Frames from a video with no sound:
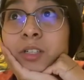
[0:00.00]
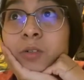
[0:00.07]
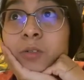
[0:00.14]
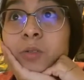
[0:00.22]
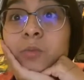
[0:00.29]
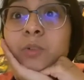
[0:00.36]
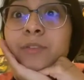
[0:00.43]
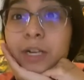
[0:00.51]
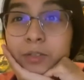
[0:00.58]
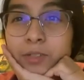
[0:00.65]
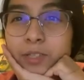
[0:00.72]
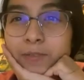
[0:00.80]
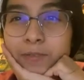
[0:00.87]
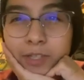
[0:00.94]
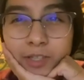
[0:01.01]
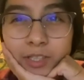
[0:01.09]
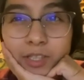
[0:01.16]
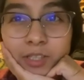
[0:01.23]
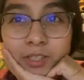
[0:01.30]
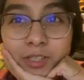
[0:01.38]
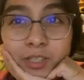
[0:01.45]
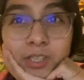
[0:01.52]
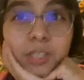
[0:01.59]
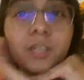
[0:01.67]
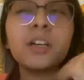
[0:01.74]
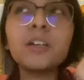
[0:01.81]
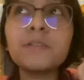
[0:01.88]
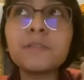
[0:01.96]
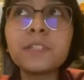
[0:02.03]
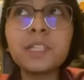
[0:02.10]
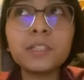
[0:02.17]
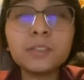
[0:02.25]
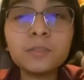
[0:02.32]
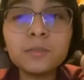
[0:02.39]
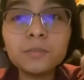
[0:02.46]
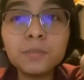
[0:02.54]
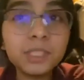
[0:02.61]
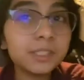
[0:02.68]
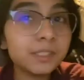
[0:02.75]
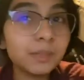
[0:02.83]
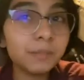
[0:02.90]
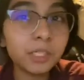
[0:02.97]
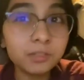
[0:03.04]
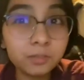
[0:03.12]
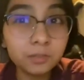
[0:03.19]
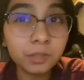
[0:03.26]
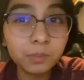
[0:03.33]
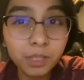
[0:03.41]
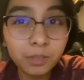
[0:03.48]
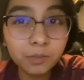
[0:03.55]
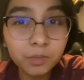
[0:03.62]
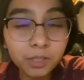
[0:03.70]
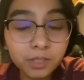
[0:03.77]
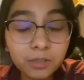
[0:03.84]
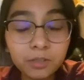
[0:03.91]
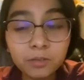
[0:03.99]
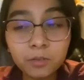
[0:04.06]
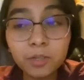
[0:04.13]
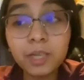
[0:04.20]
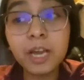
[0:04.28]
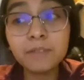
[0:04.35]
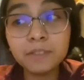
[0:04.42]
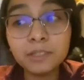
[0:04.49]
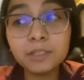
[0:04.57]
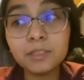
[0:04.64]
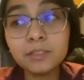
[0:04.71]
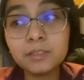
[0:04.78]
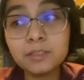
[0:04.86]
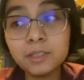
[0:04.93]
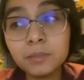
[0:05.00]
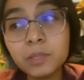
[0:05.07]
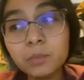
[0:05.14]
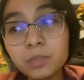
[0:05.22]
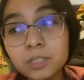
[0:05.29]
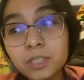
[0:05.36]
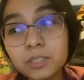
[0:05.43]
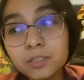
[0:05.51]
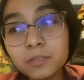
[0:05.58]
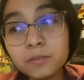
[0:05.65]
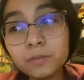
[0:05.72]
without the feeling of guilt because I'm not doing my work or I haven't done something productive,